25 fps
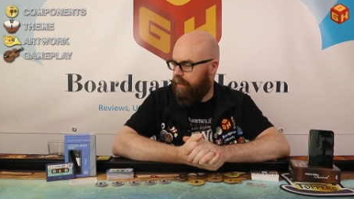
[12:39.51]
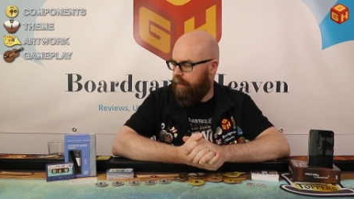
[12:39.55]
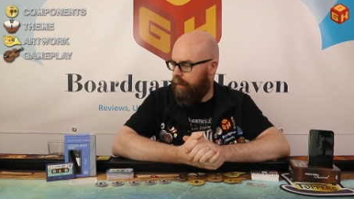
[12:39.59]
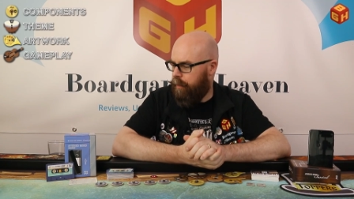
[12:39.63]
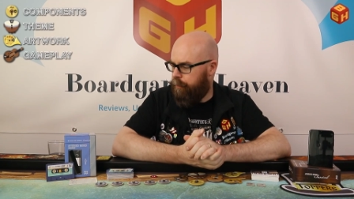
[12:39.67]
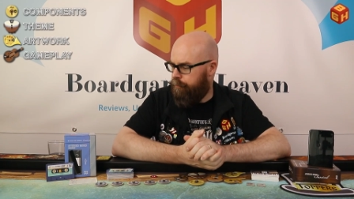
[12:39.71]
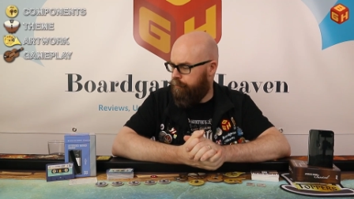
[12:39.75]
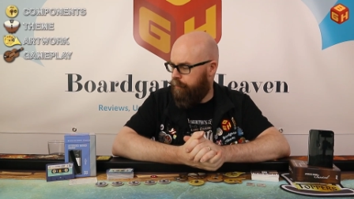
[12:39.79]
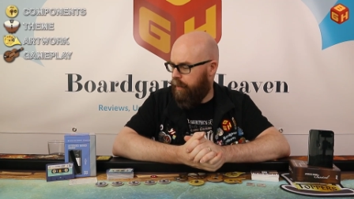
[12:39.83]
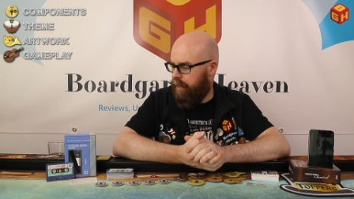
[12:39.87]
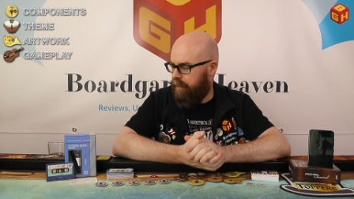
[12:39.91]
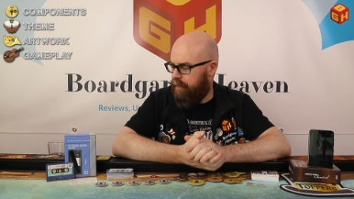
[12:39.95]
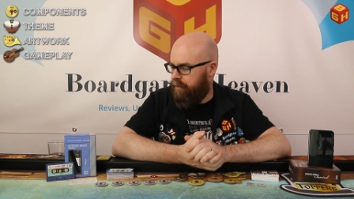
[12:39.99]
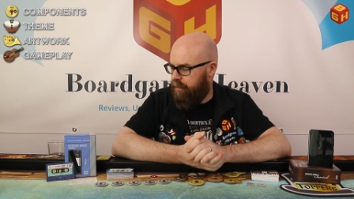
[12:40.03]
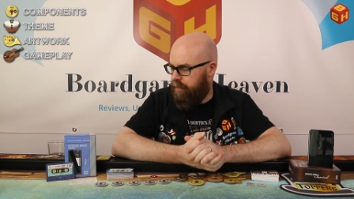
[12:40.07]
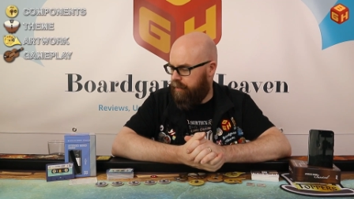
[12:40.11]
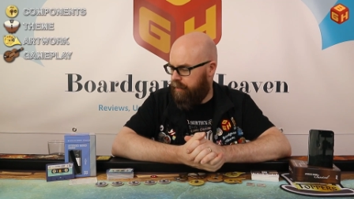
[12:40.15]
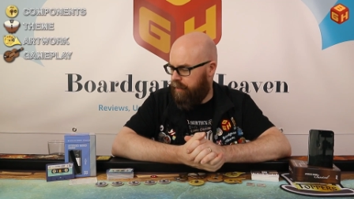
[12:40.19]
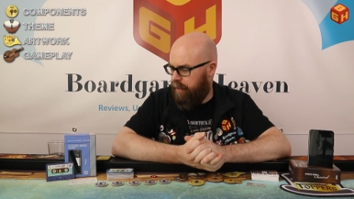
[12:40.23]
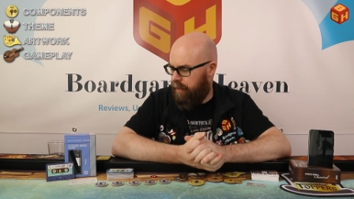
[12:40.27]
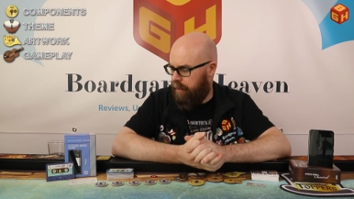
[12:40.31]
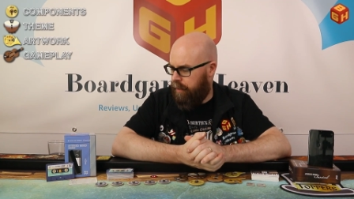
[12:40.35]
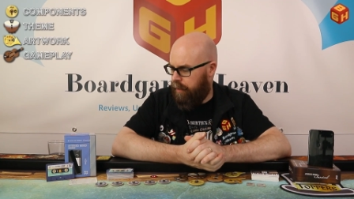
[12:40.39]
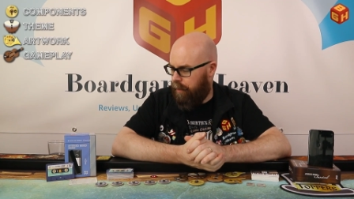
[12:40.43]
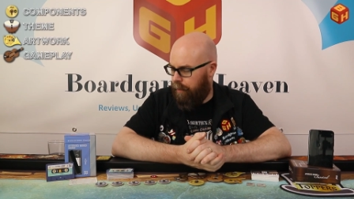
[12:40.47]
But
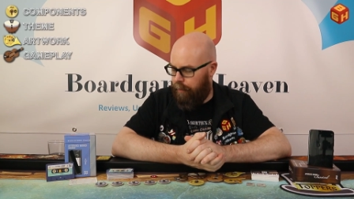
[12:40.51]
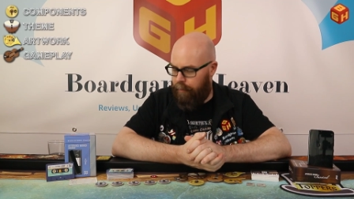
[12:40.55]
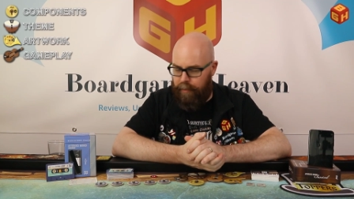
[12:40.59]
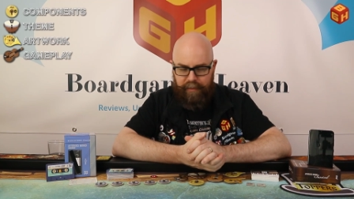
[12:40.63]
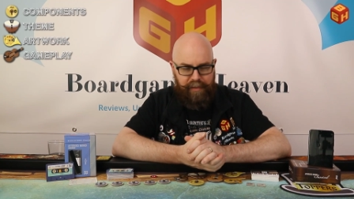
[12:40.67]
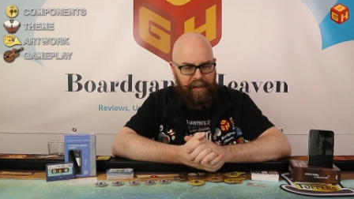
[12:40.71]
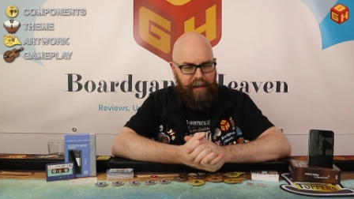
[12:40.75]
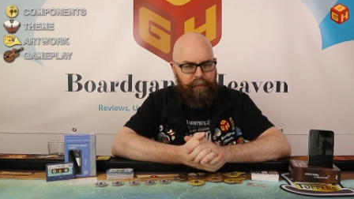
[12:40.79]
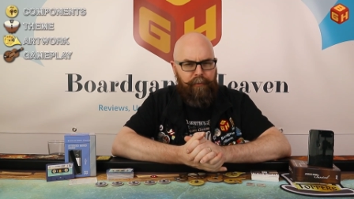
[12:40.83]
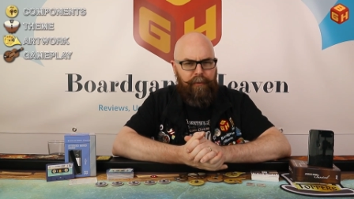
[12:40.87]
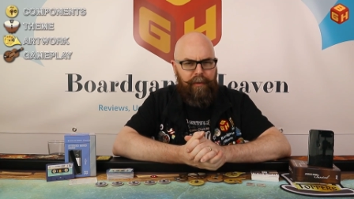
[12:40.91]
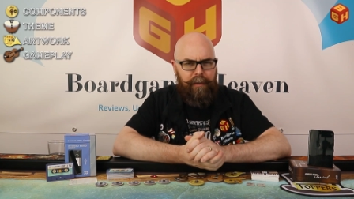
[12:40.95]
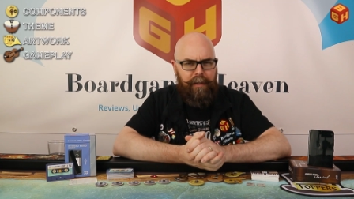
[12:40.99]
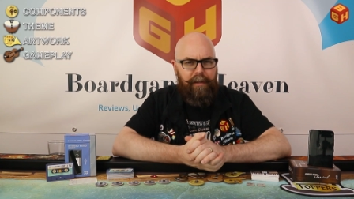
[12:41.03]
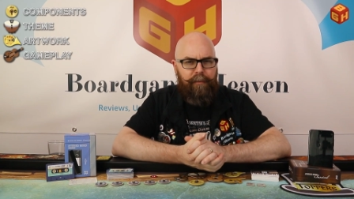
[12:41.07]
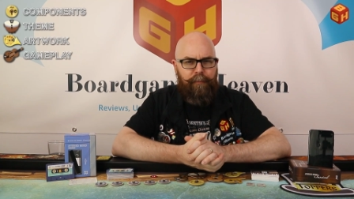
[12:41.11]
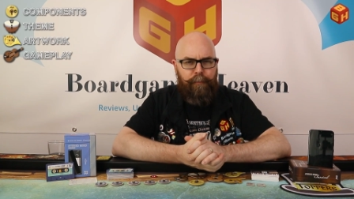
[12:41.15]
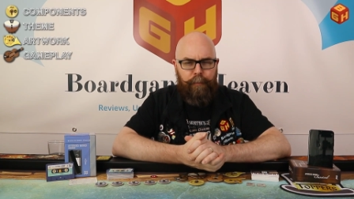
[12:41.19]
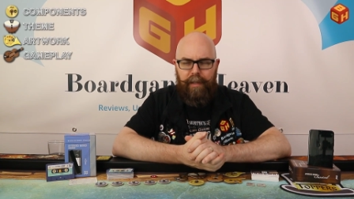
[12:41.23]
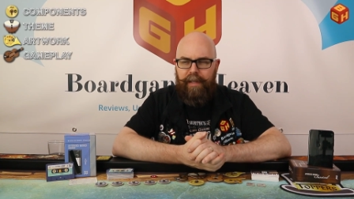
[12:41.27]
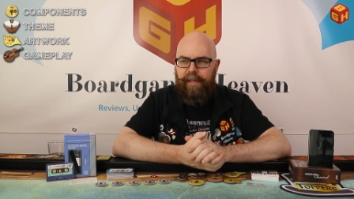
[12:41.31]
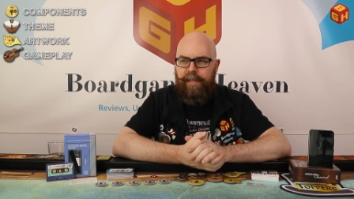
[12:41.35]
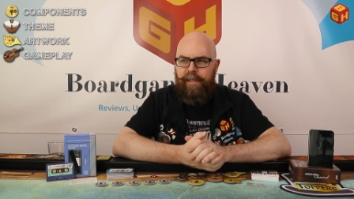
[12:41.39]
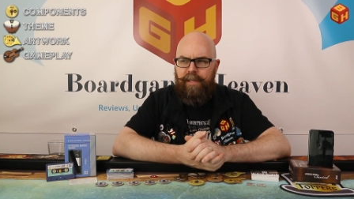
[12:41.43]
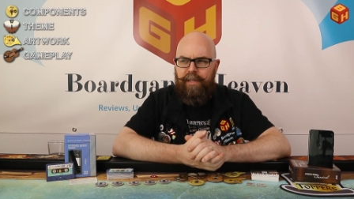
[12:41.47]
definitely
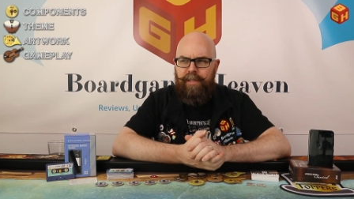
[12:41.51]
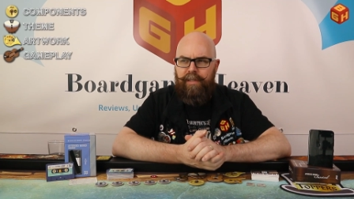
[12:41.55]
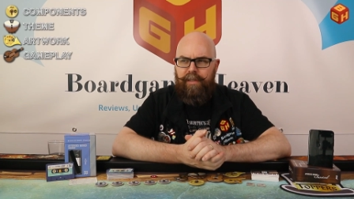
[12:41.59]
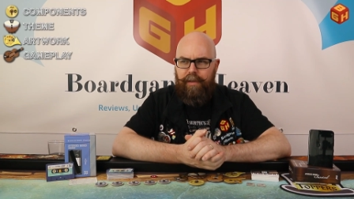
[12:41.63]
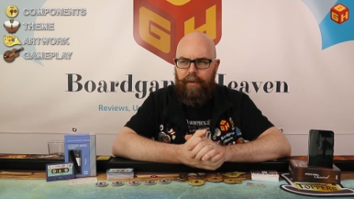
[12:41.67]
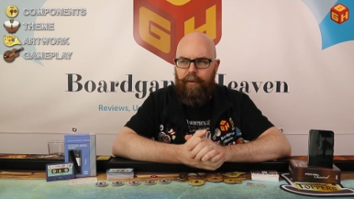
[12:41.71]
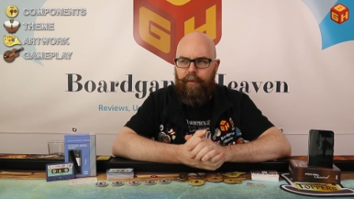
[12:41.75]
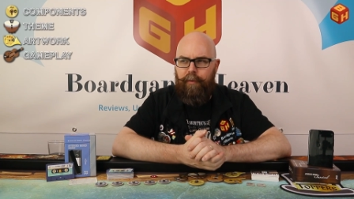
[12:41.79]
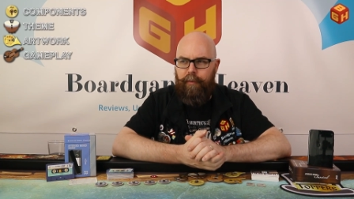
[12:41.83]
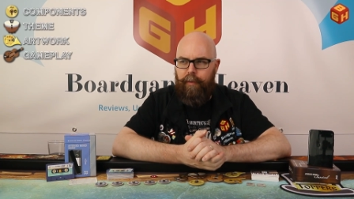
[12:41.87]
plays